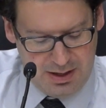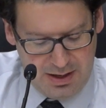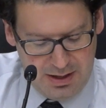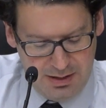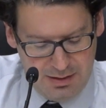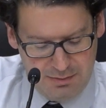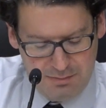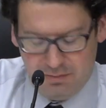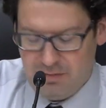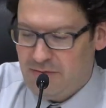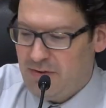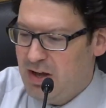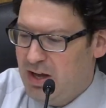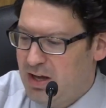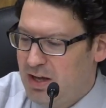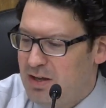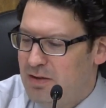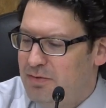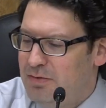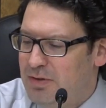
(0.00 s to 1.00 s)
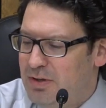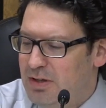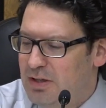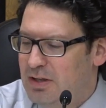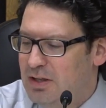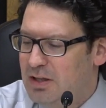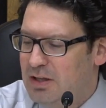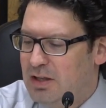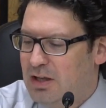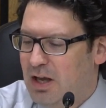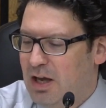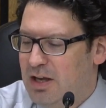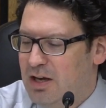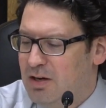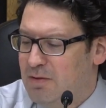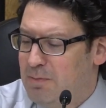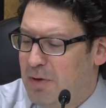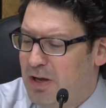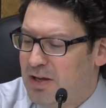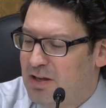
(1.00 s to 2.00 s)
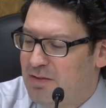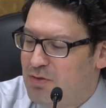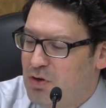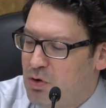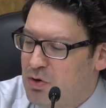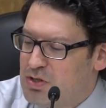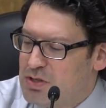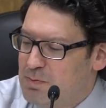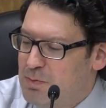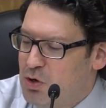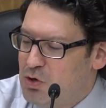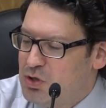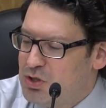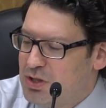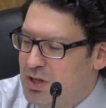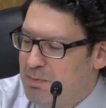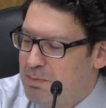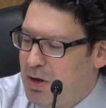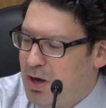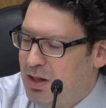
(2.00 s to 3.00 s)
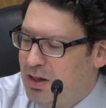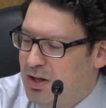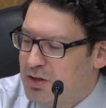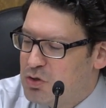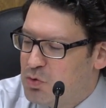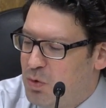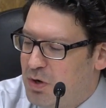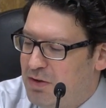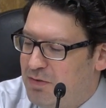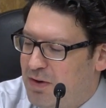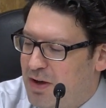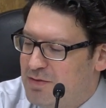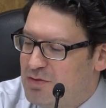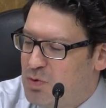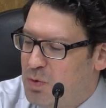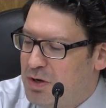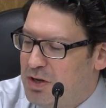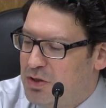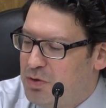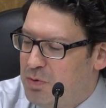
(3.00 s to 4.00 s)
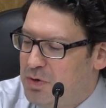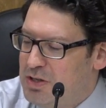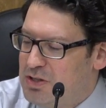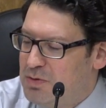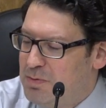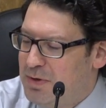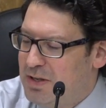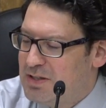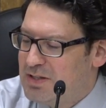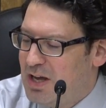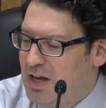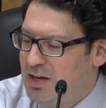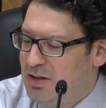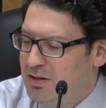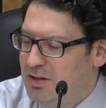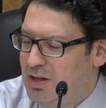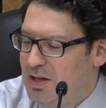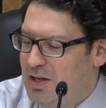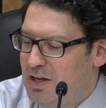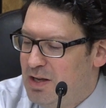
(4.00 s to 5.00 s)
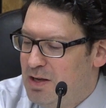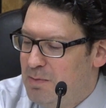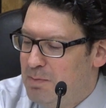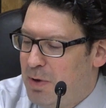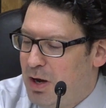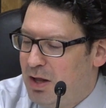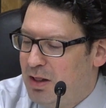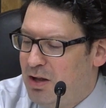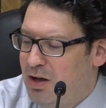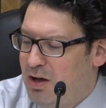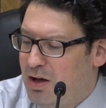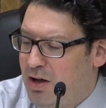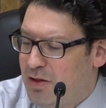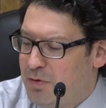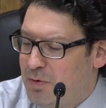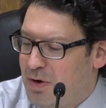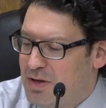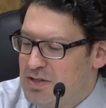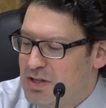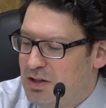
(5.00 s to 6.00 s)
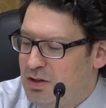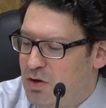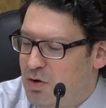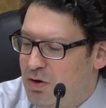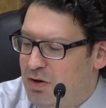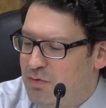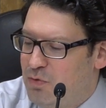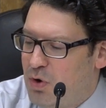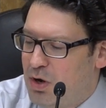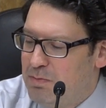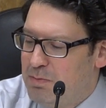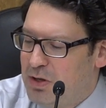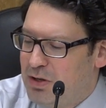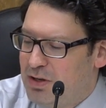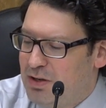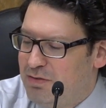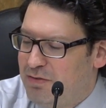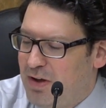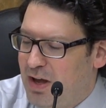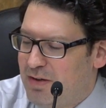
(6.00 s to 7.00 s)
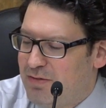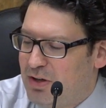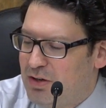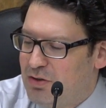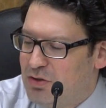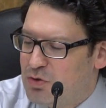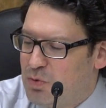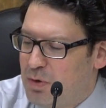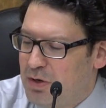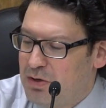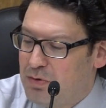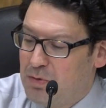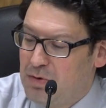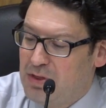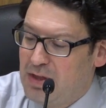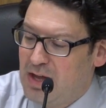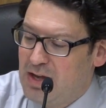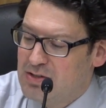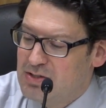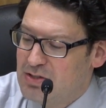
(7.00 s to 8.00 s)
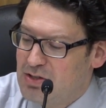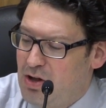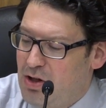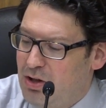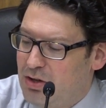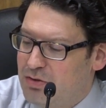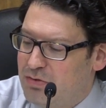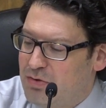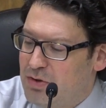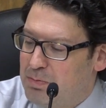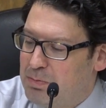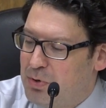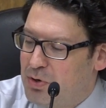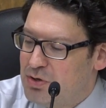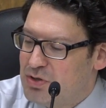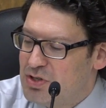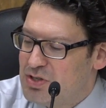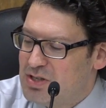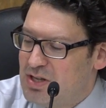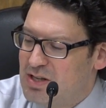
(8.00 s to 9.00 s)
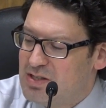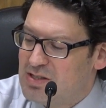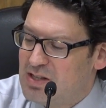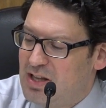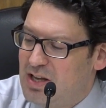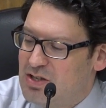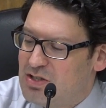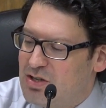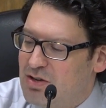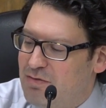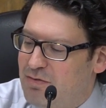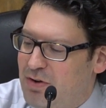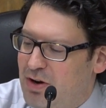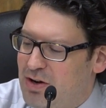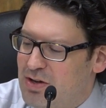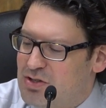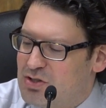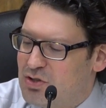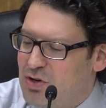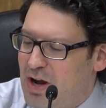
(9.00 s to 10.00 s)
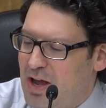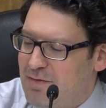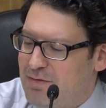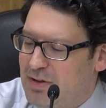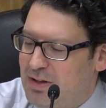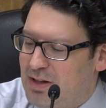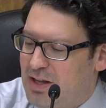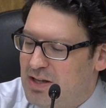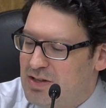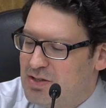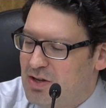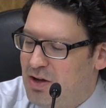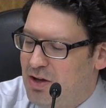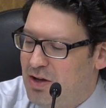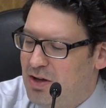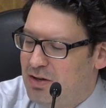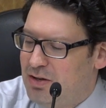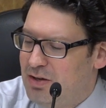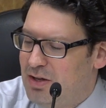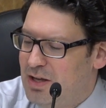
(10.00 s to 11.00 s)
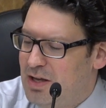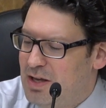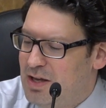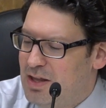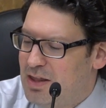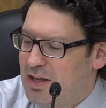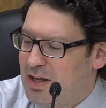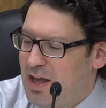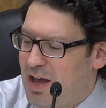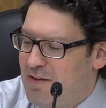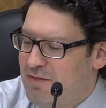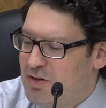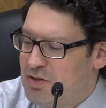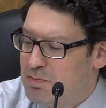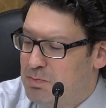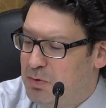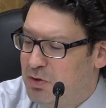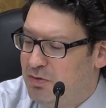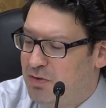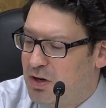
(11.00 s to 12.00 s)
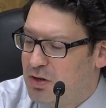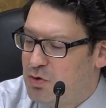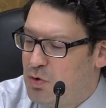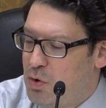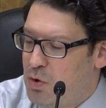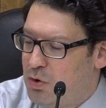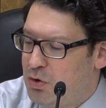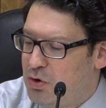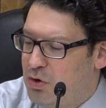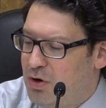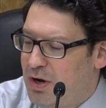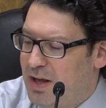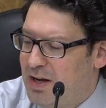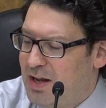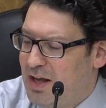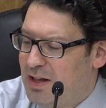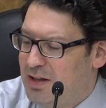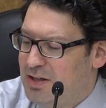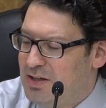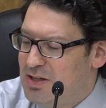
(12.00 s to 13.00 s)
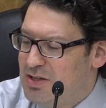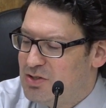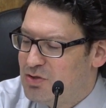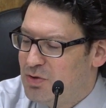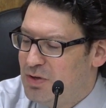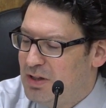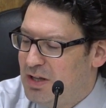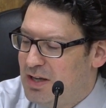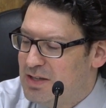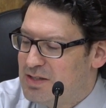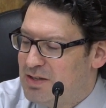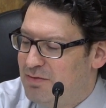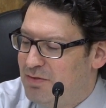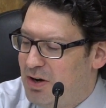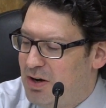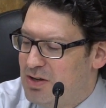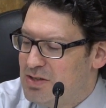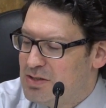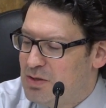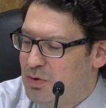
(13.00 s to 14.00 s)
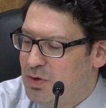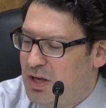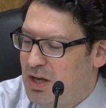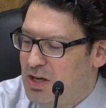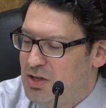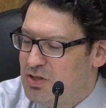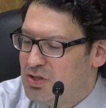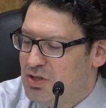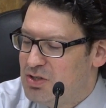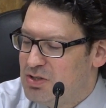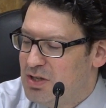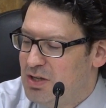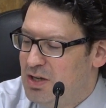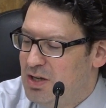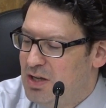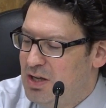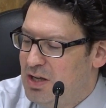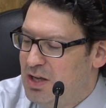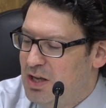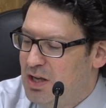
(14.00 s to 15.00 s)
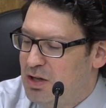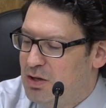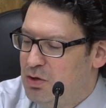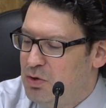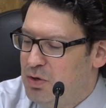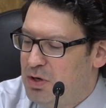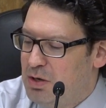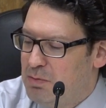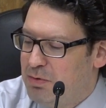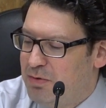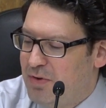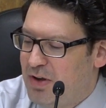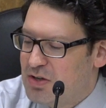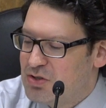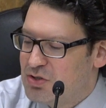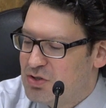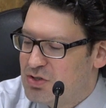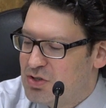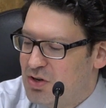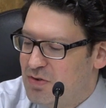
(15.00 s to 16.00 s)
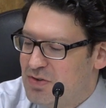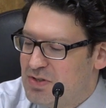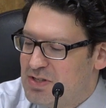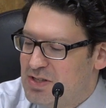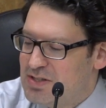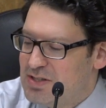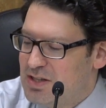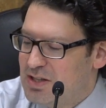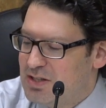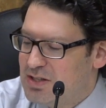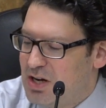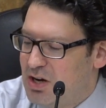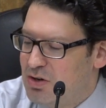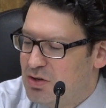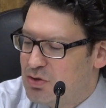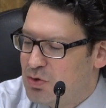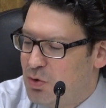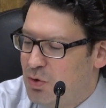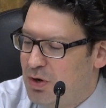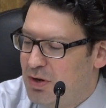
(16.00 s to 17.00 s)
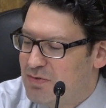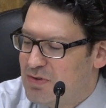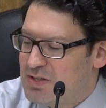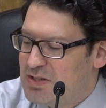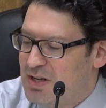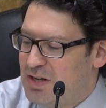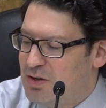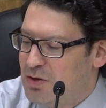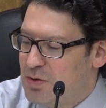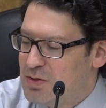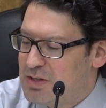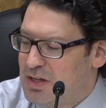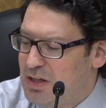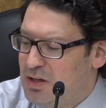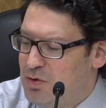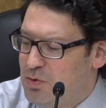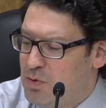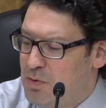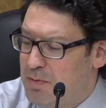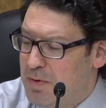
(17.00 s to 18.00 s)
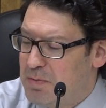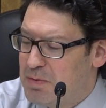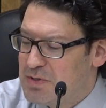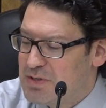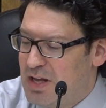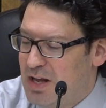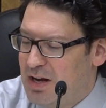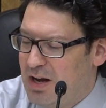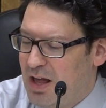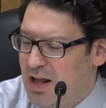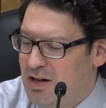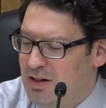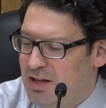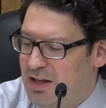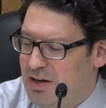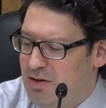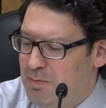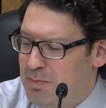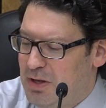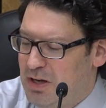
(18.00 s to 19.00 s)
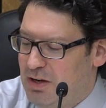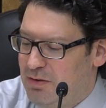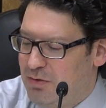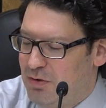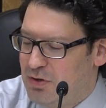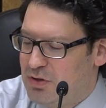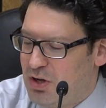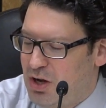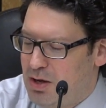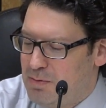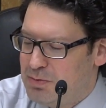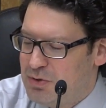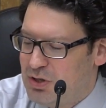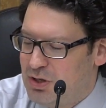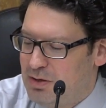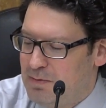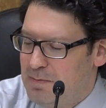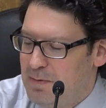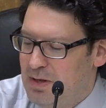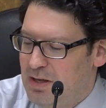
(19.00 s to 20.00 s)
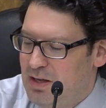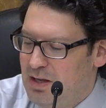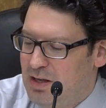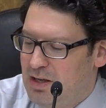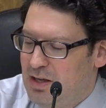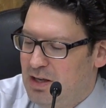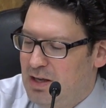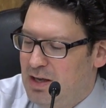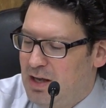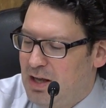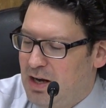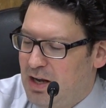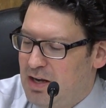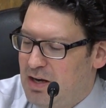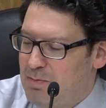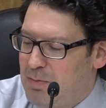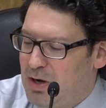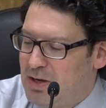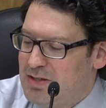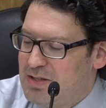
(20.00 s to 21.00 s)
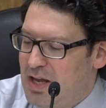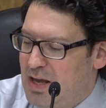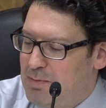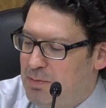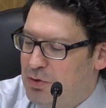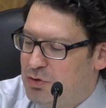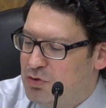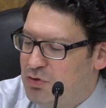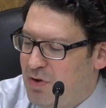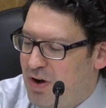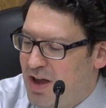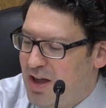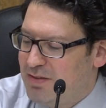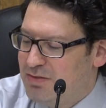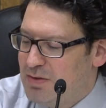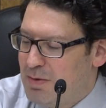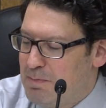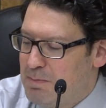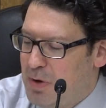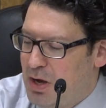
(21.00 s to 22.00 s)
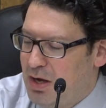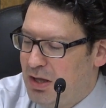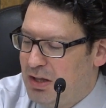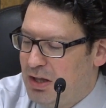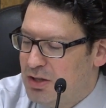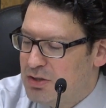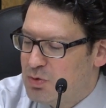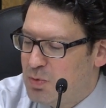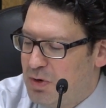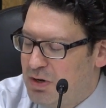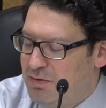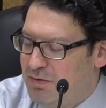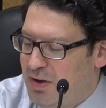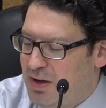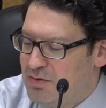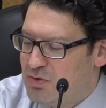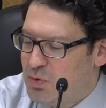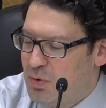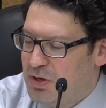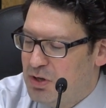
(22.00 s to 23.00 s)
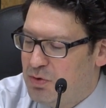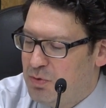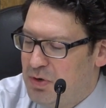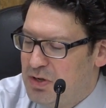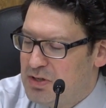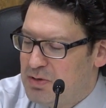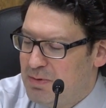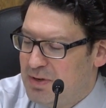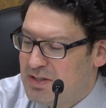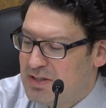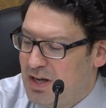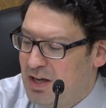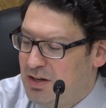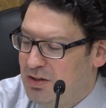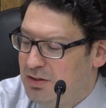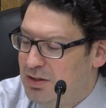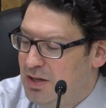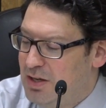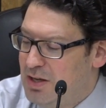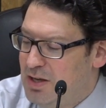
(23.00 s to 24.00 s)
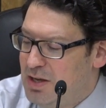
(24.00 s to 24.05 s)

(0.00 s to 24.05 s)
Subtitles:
item 5, I hereby give notice of motion that Bylaw 2523 to be entitled Bylaw Authorizing a Loan of $1,523,000 for the purchase and installation of various traffic lights on the Cavendish Blvd corridor and LED streetlights at various locations, including professional services in the territory of the City of Côte Saint-Luc, will be presented at a later meeting for adoption. And I hereby table draft Bylaw 2523 to be entitled